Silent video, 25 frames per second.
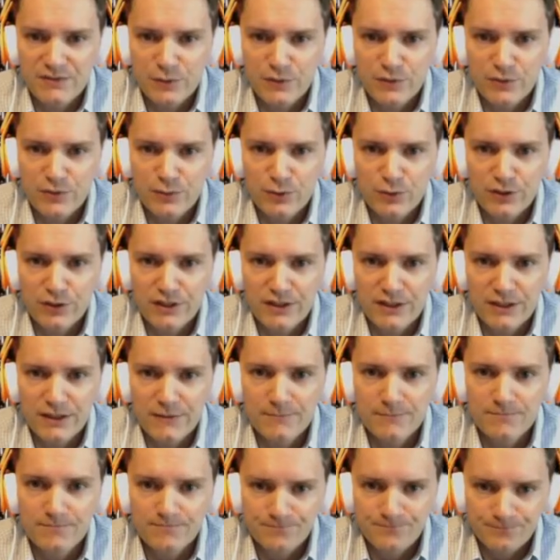are bringing in.
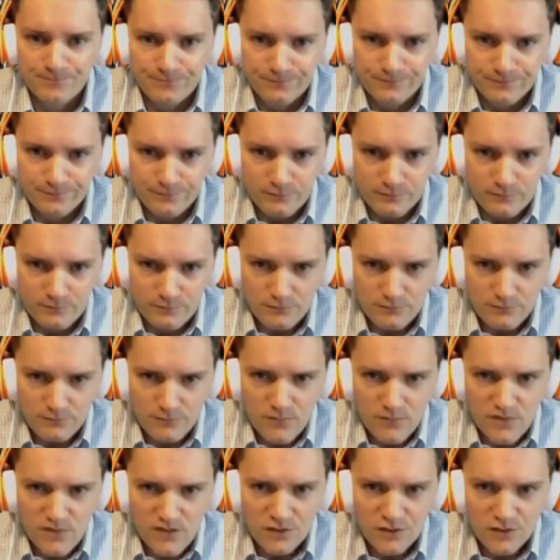
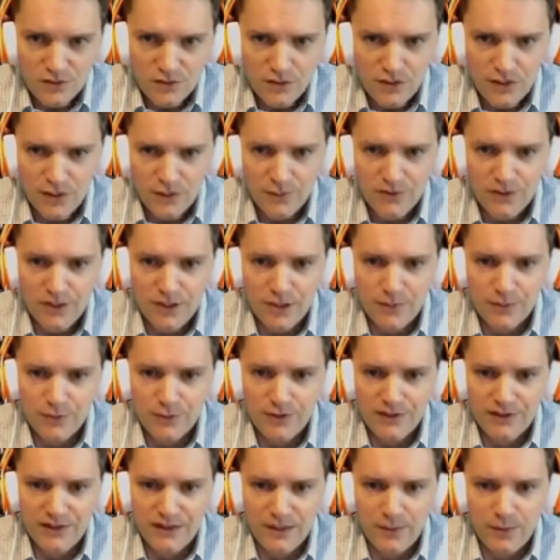So I am going to
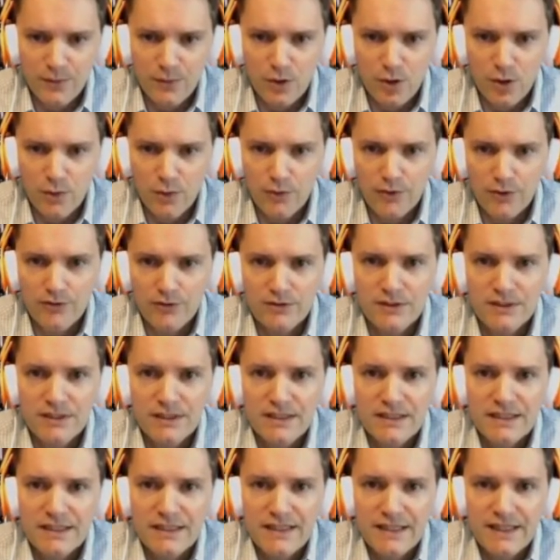upgrade that bomber.
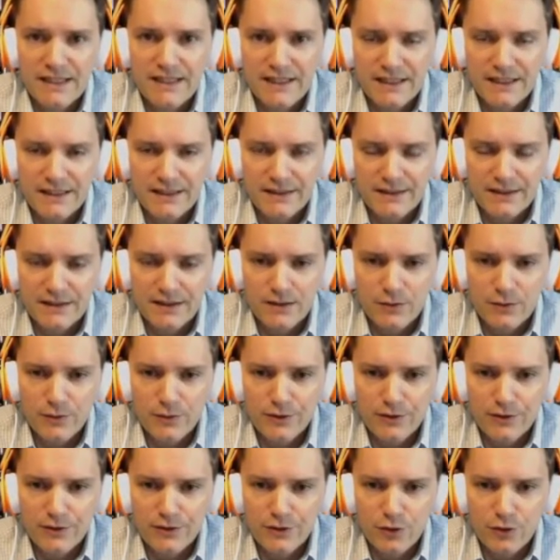And we're
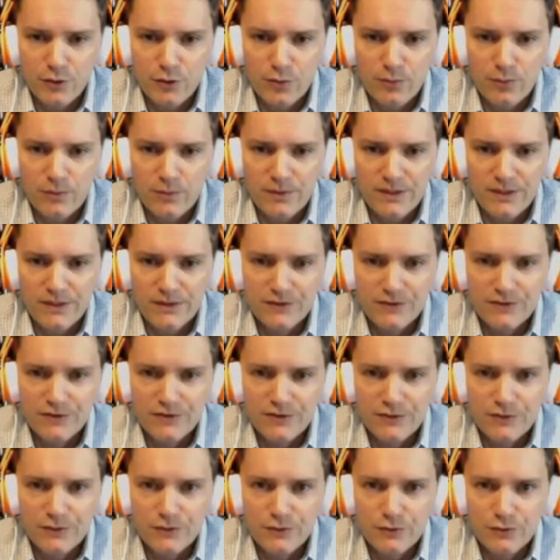going to go
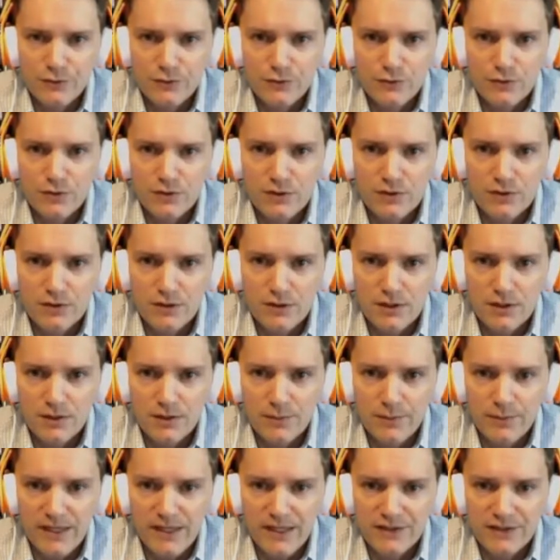into
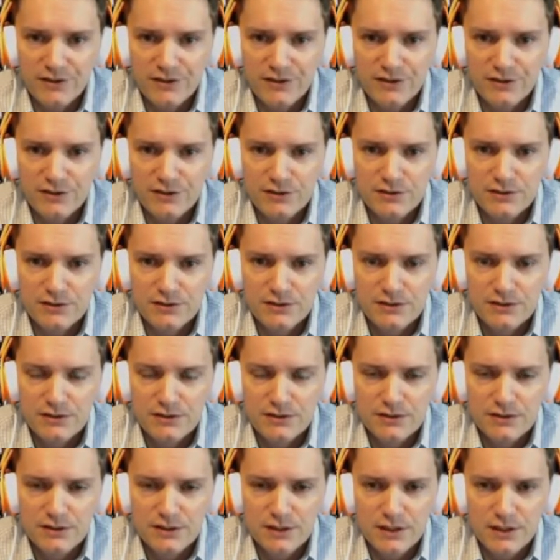match
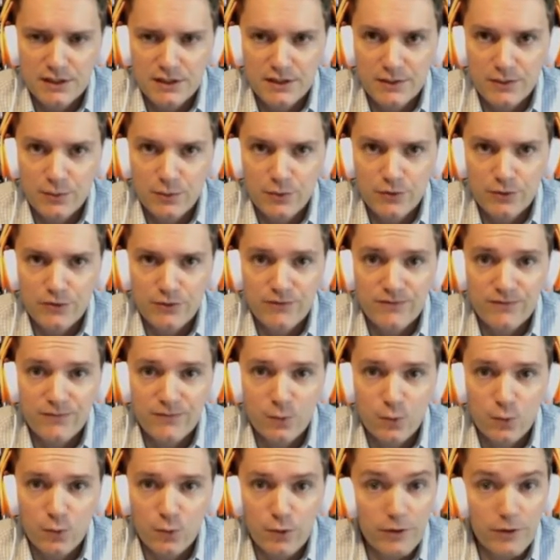number
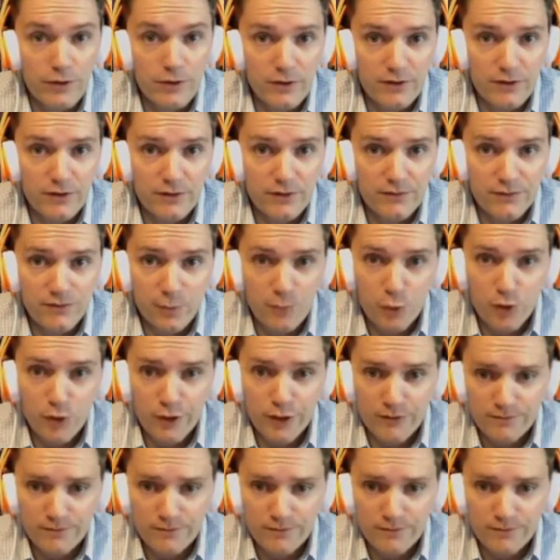4 of the morning.